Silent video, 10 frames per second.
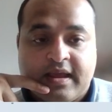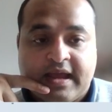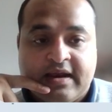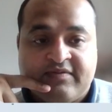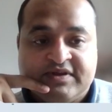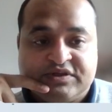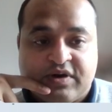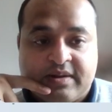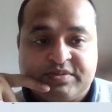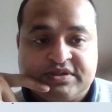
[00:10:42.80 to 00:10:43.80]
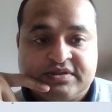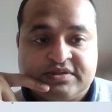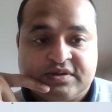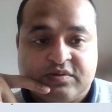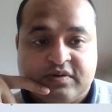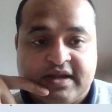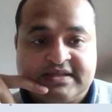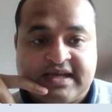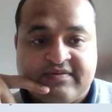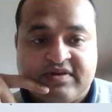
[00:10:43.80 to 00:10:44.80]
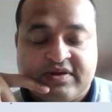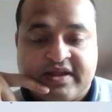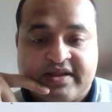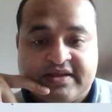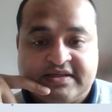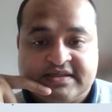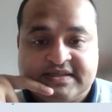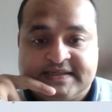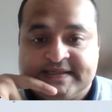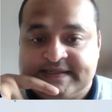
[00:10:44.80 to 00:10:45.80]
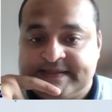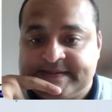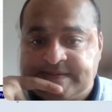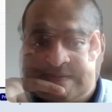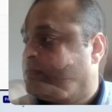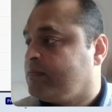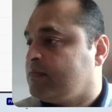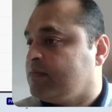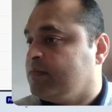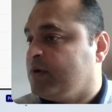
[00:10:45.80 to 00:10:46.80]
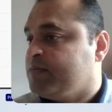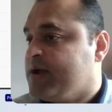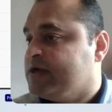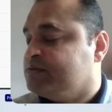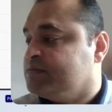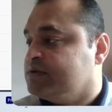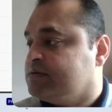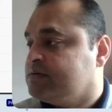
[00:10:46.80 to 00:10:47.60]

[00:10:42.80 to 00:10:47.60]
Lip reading: ElephantStripes. So let's have a look at this. Bot management.